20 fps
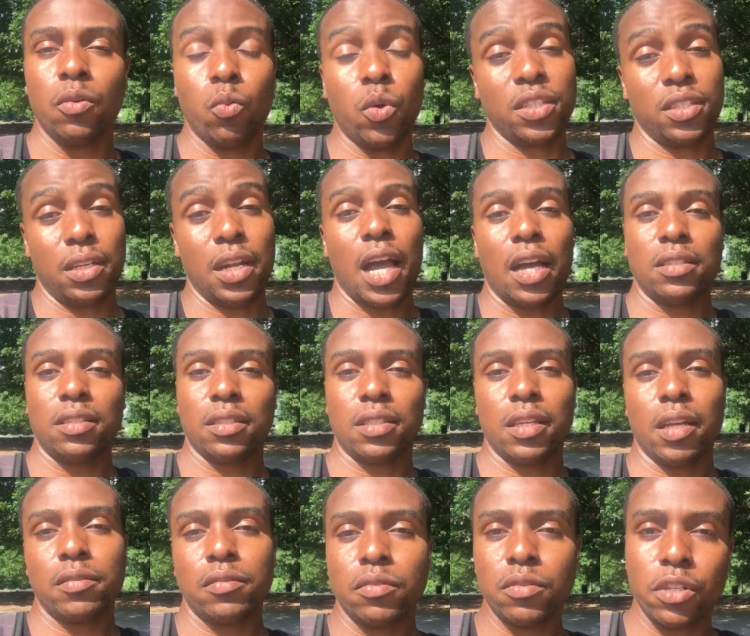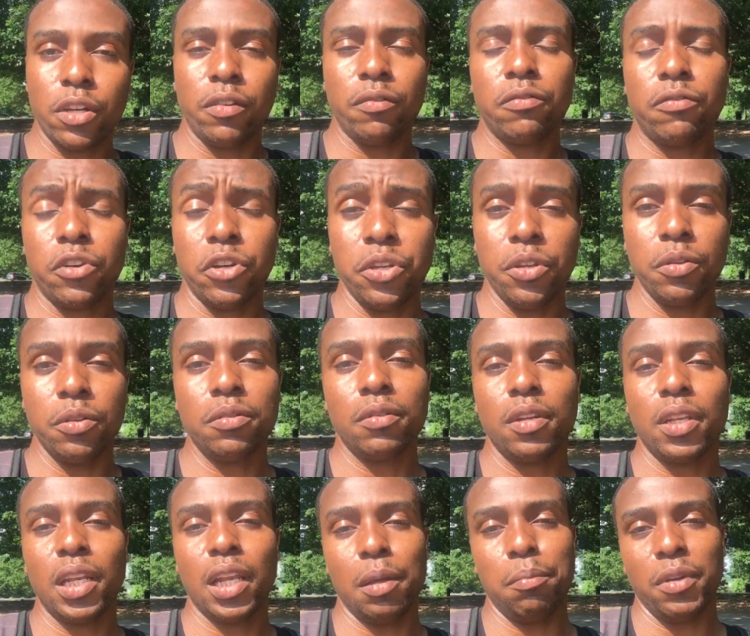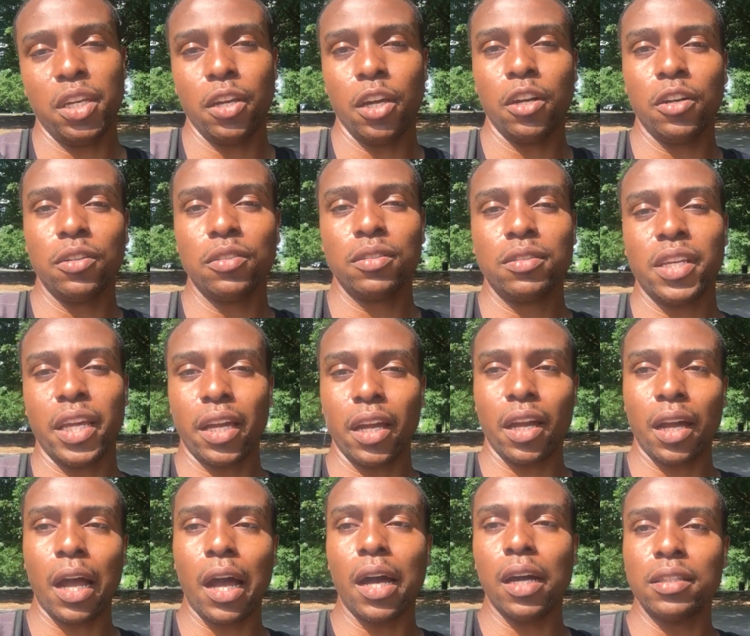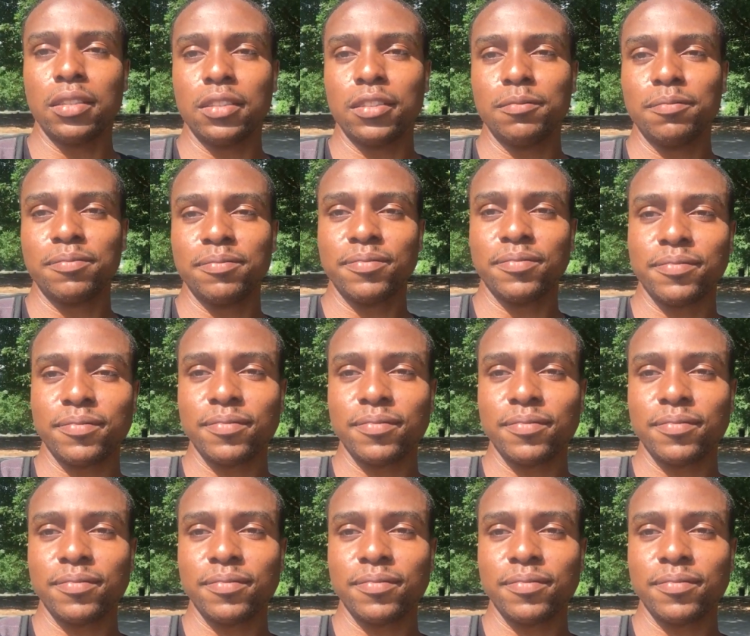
Was it not successful to, for you? Let me know. Take care, guys.